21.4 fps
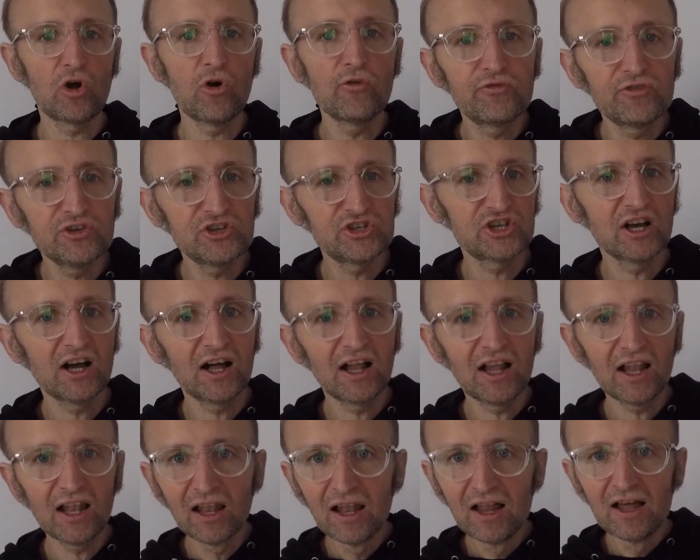
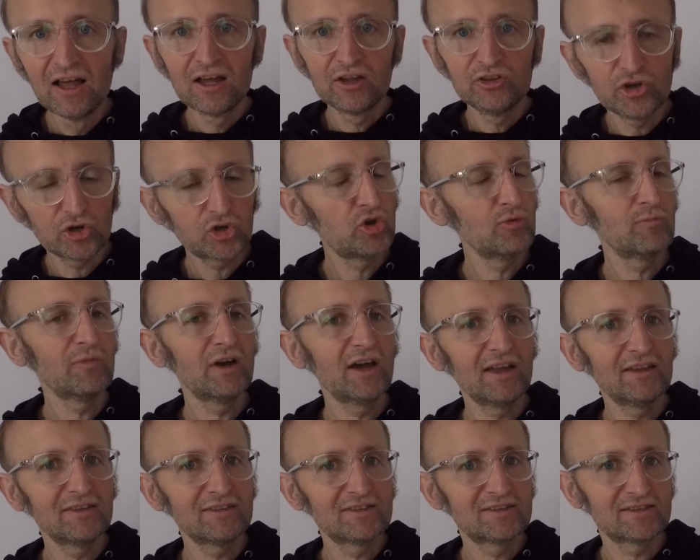official
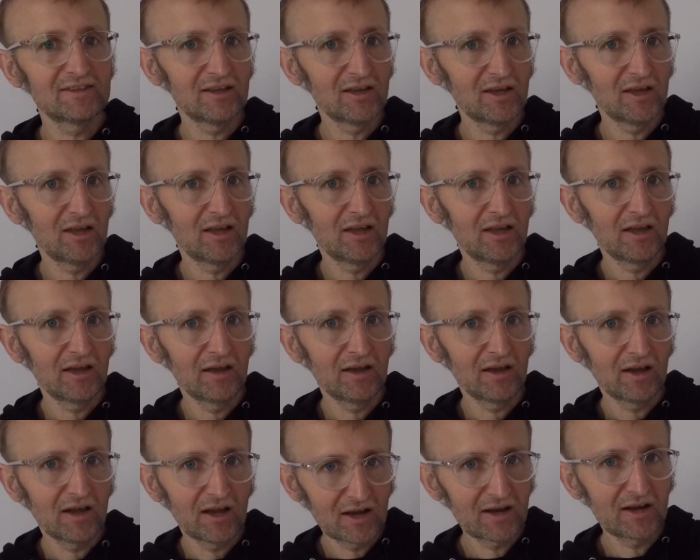document.
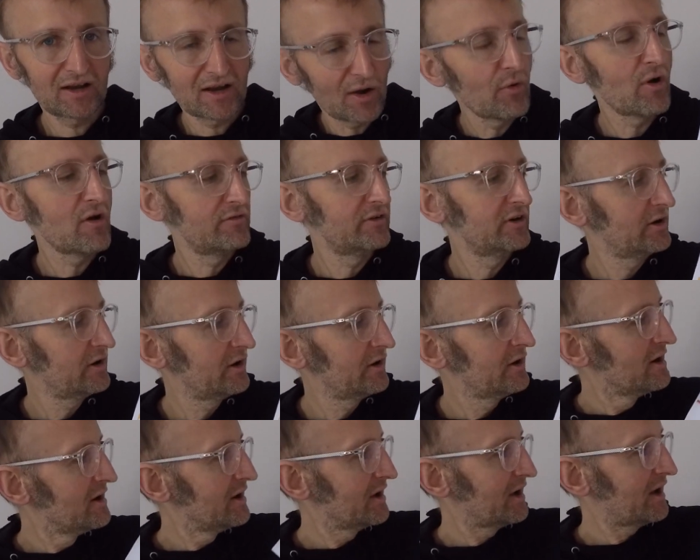
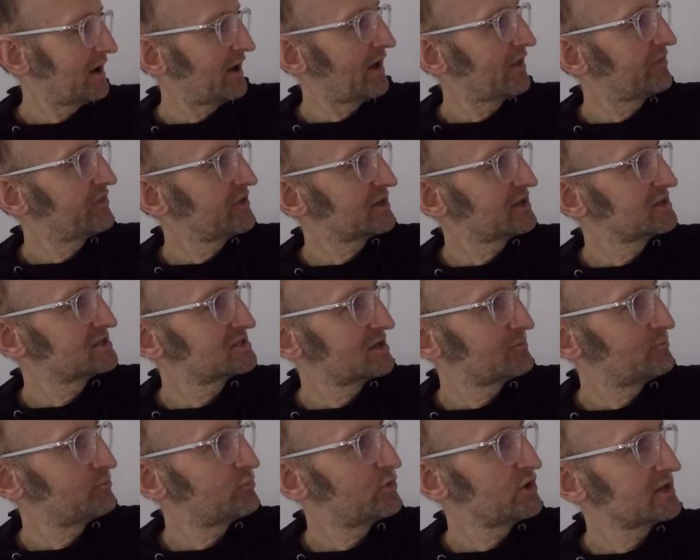However, I think it's
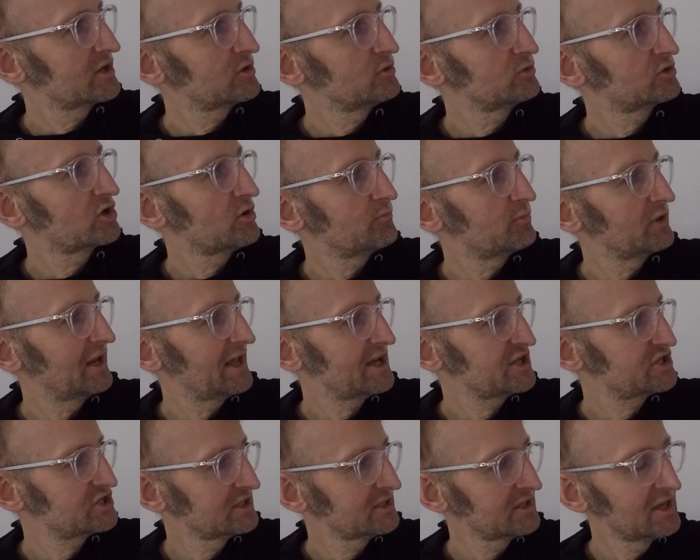a pretty good
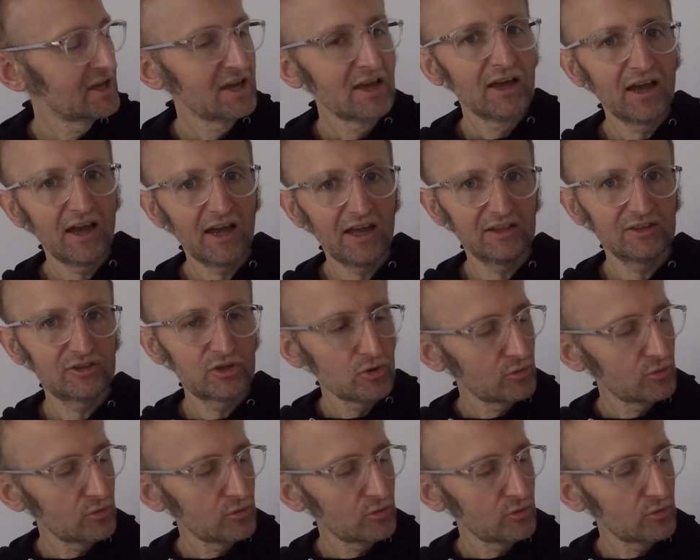compilation. And you